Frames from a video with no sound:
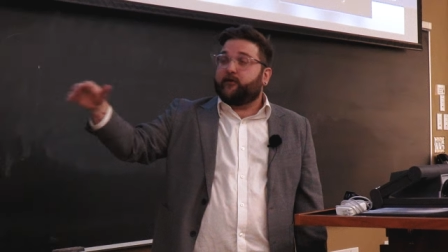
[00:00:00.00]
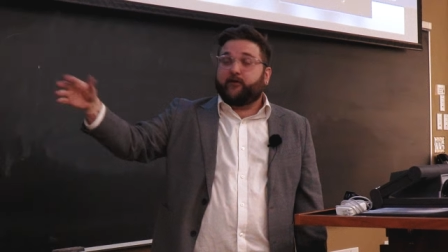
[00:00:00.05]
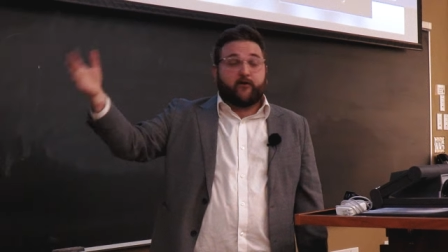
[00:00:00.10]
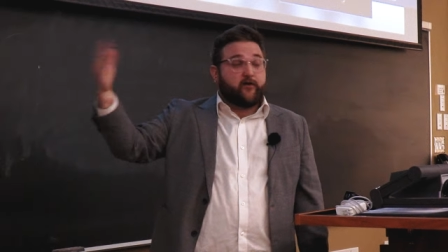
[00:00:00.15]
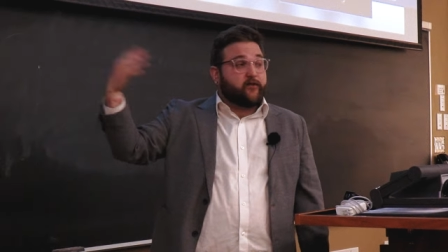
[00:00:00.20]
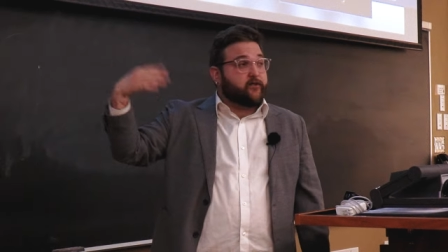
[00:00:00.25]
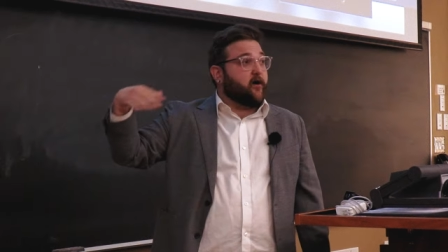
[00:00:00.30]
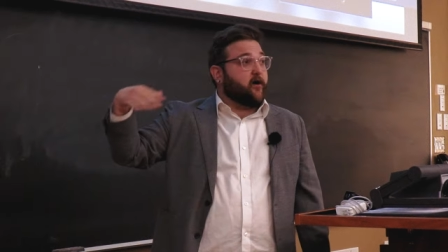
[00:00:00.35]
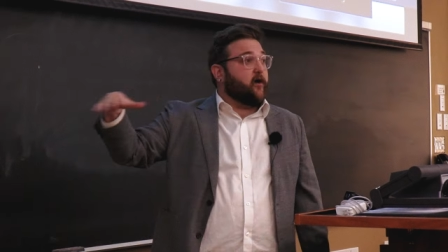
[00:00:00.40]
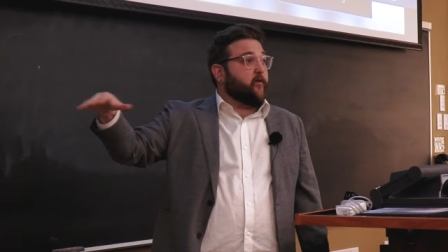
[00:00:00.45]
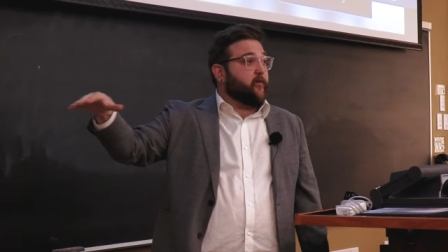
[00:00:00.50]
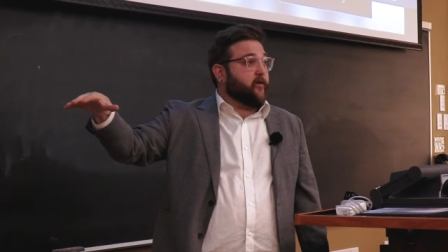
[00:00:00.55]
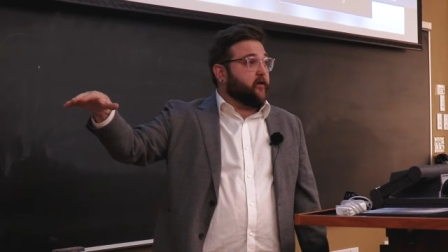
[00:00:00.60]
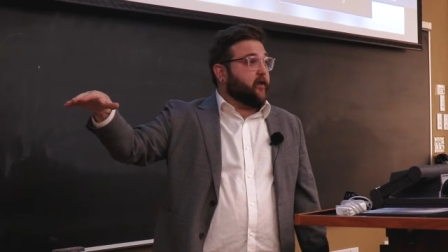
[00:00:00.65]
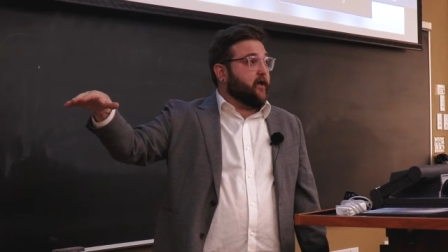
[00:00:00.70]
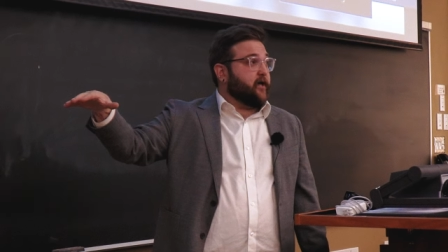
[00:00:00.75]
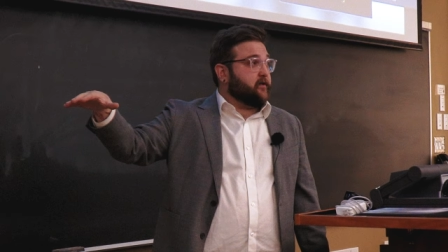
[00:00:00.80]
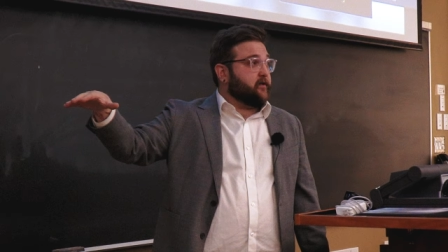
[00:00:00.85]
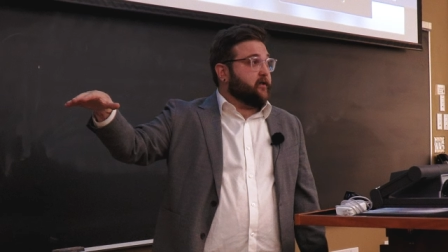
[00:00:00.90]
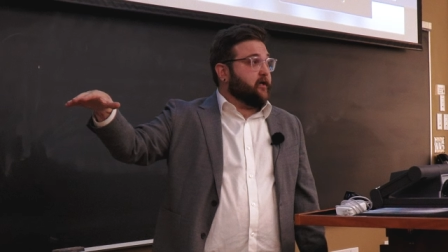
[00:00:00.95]
Your dog would
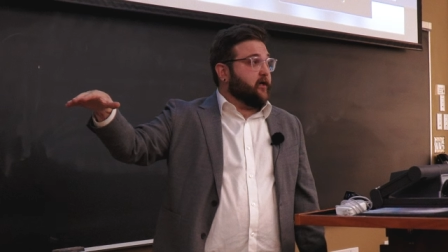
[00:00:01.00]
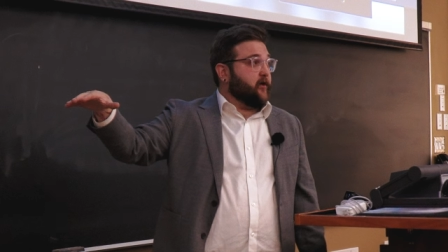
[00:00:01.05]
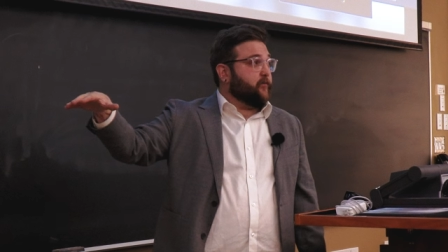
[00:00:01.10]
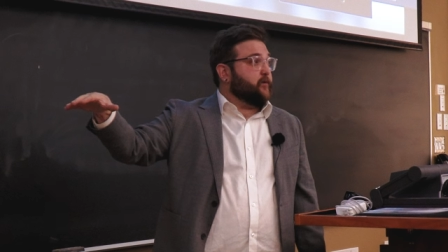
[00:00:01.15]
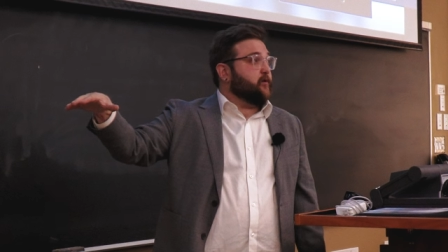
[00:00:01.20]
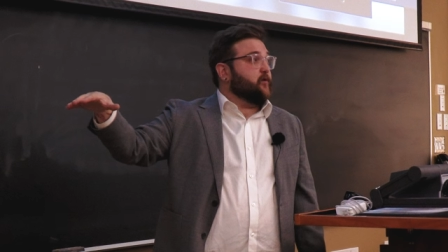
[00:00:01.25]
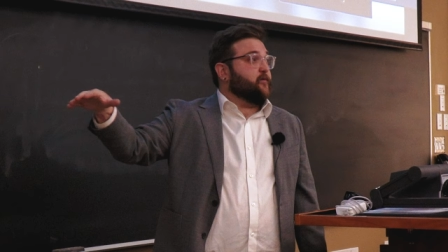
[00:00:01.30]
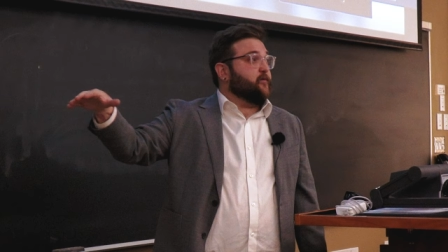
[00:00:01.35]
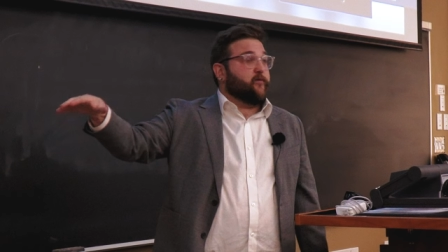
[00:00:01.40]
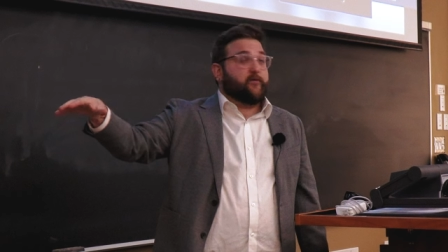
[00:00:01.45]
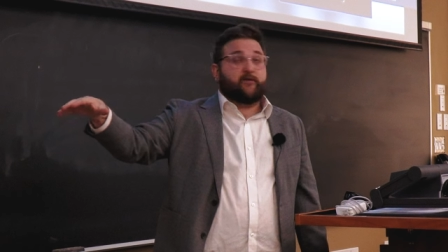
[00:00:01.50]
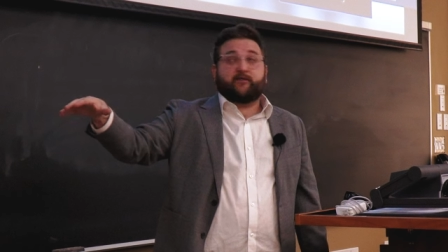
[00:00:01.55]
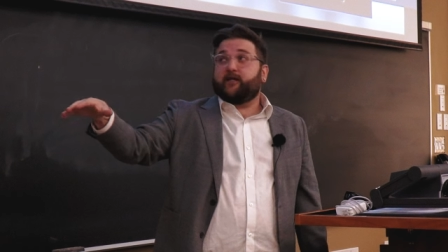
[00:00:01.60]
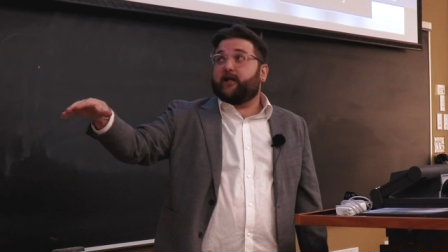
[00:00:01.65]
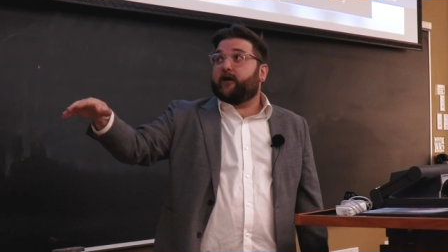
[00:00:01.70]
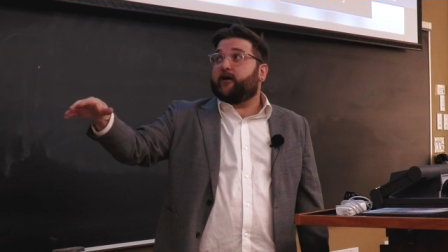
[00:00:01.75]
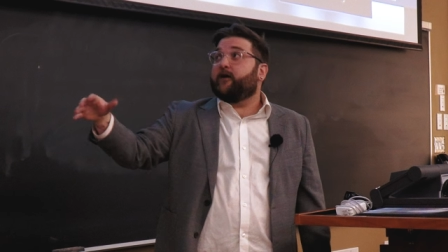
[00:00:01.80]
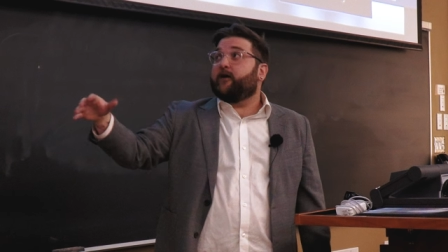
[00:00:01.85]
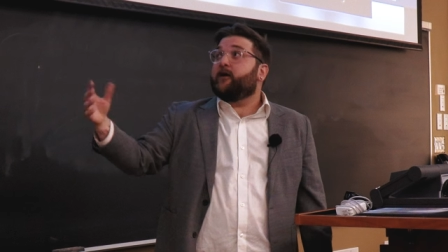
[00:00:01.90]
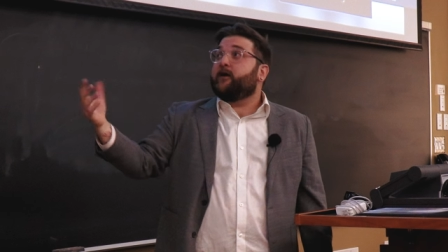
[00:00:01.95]
likely help you if it was
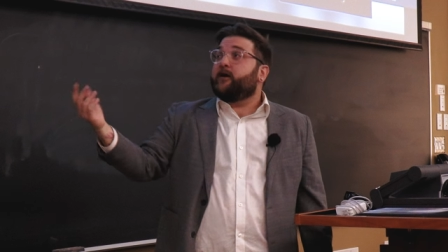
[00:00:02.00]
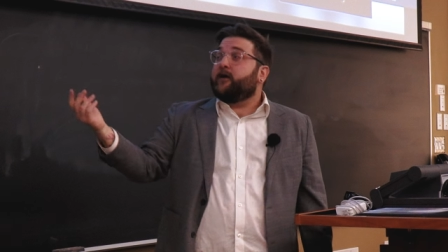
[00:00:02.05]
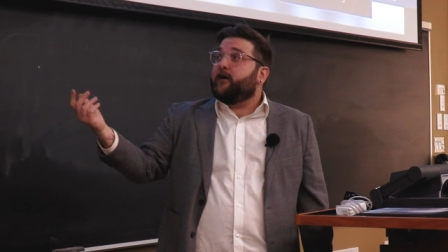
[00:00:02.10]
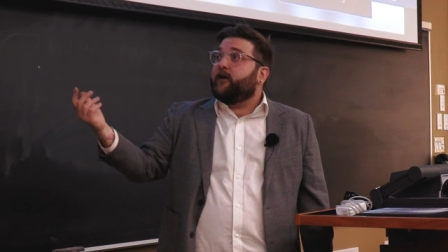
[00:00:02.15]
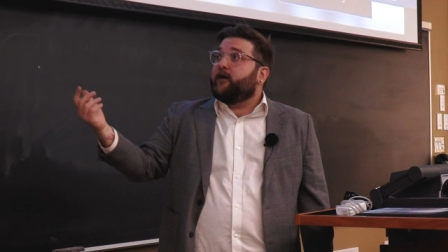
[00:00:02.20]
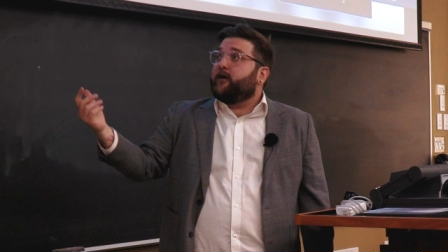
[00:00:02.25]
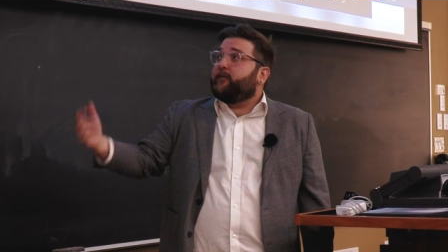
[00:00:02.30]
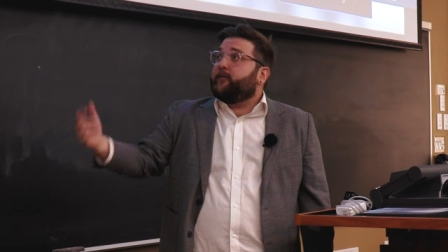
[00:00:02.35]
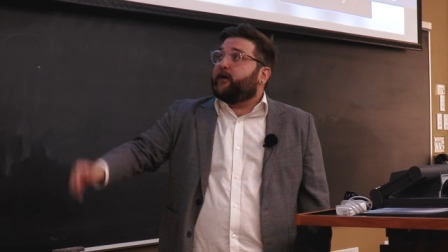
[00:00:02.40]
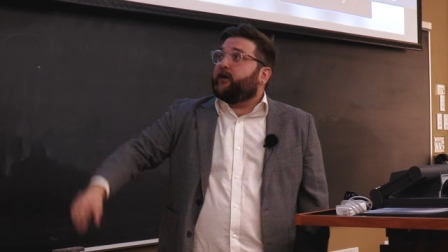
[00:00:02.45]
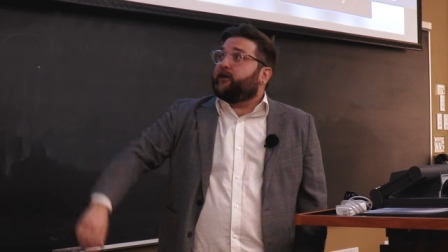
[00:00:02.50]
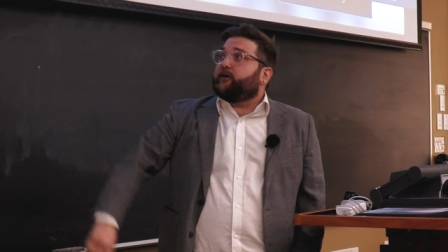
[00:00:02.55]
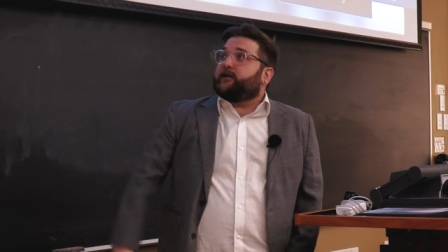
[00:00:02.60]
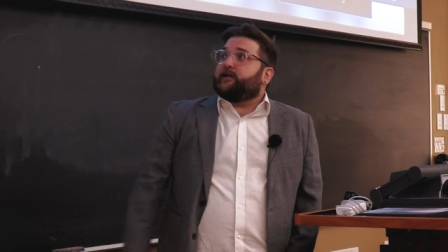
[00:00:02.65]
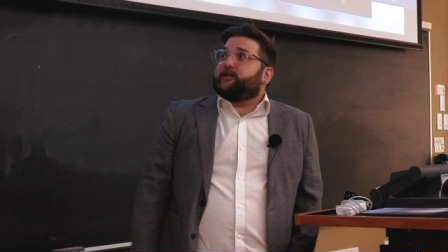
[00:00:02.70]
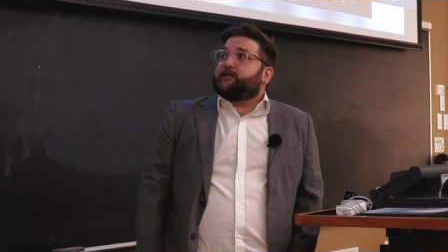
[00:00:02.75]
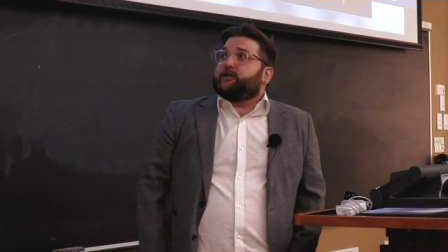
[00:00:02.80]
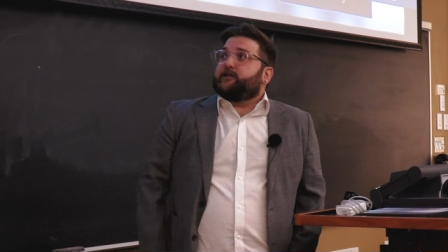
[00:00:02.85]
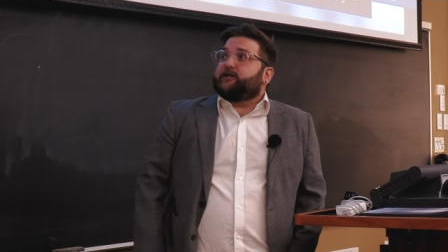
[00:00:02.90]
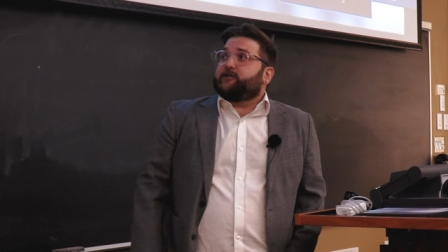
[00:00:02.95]
there, apparently,
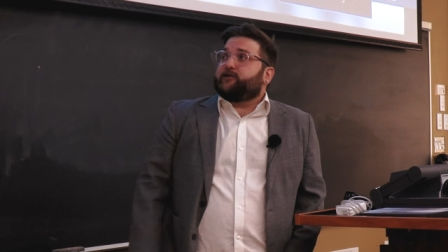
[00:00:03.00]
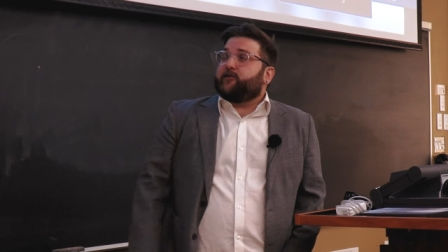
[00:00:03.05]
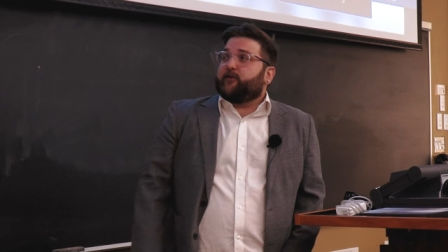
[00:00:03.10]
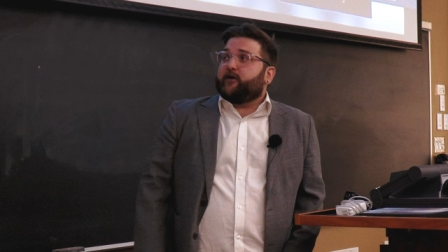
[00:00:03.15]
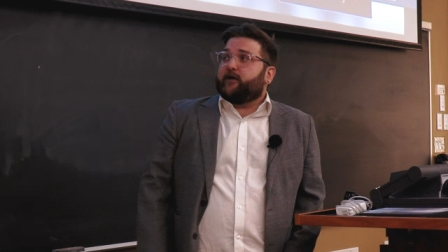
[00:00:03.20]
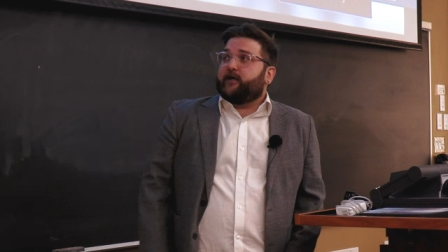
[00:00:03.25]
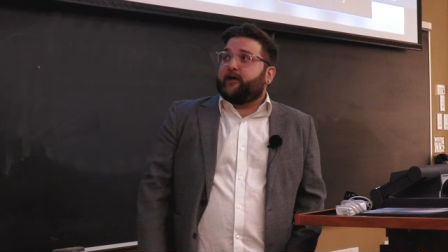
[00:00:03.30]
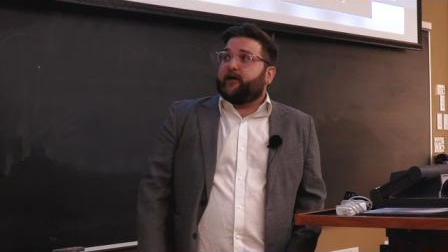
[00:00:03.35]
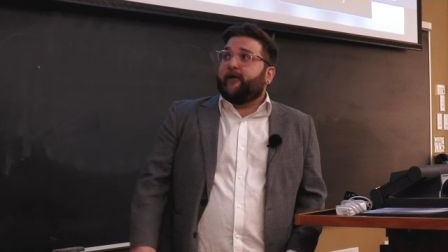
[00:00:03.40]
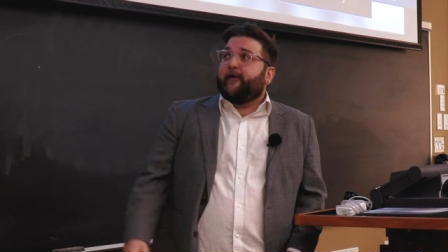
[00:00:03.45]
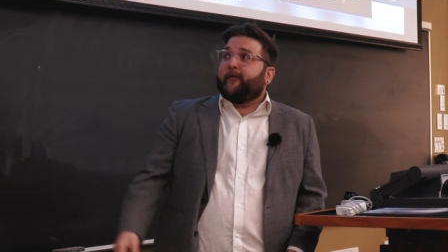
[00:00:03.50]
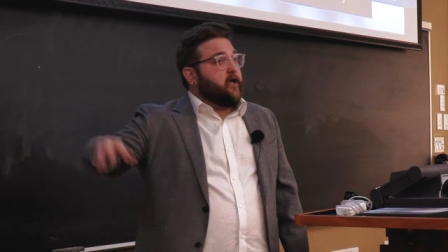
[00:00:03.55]
is the story.